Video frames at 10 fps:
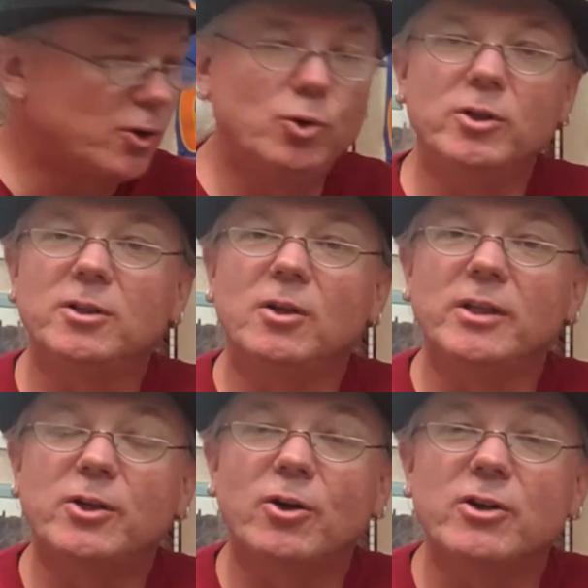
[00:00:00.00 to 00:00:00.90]
a Cool and
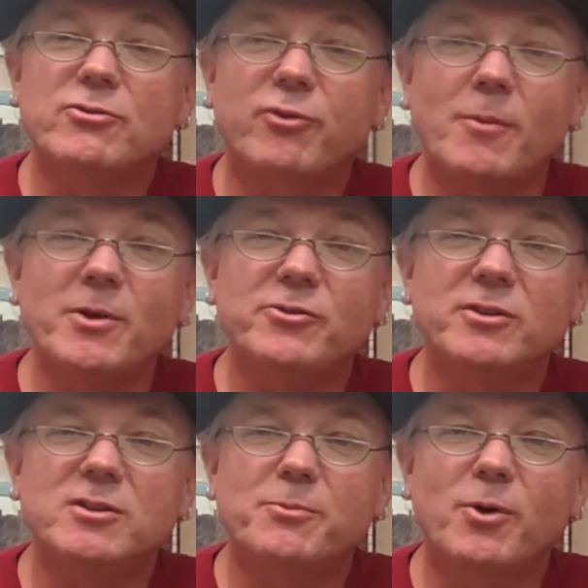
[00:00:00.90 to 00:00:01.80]
Lonely Courage from us
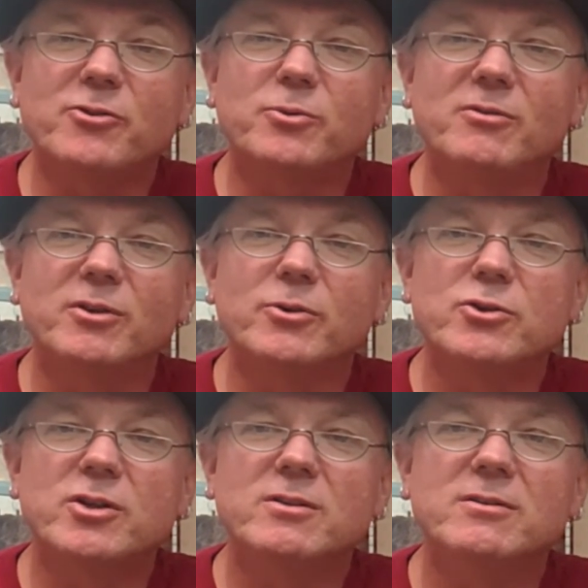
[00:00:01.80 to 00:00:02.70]
at Indie Press
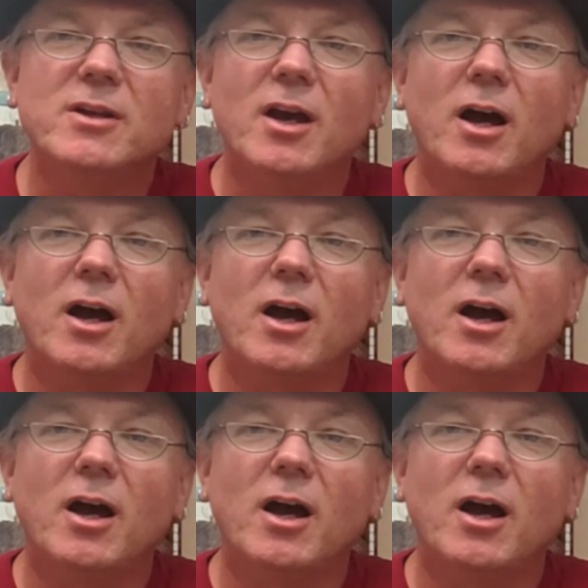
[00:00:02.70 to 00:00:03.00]
Revolution.